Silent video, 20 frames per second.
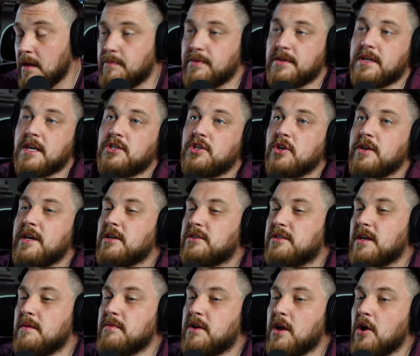Because you'll hear
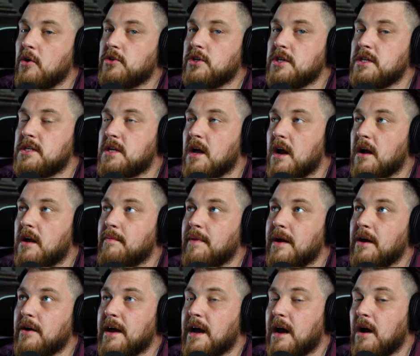some coaches talk
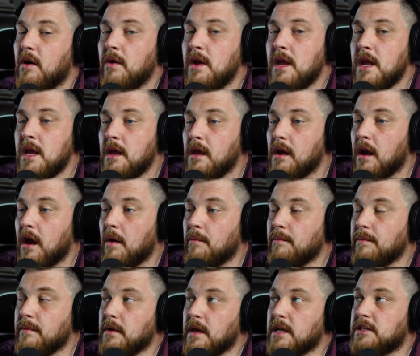about how
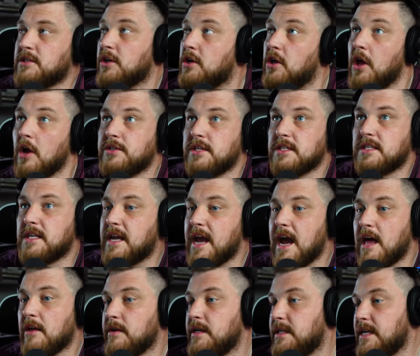um, it's the closest to
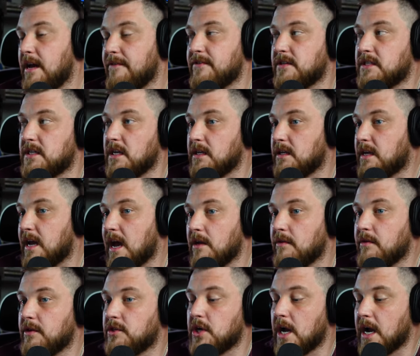calorie deficit and
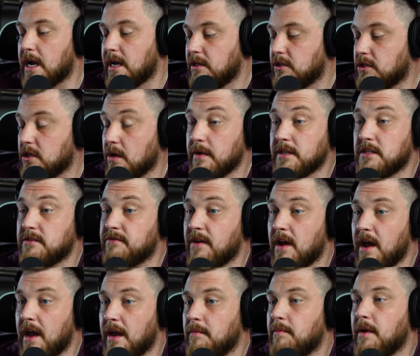calorie tracking, so it's
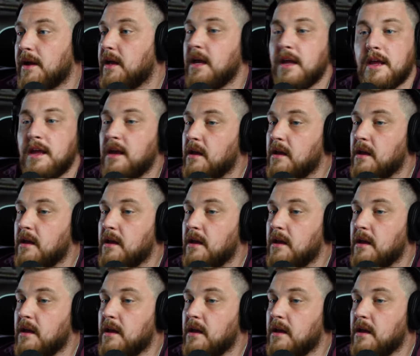fine. But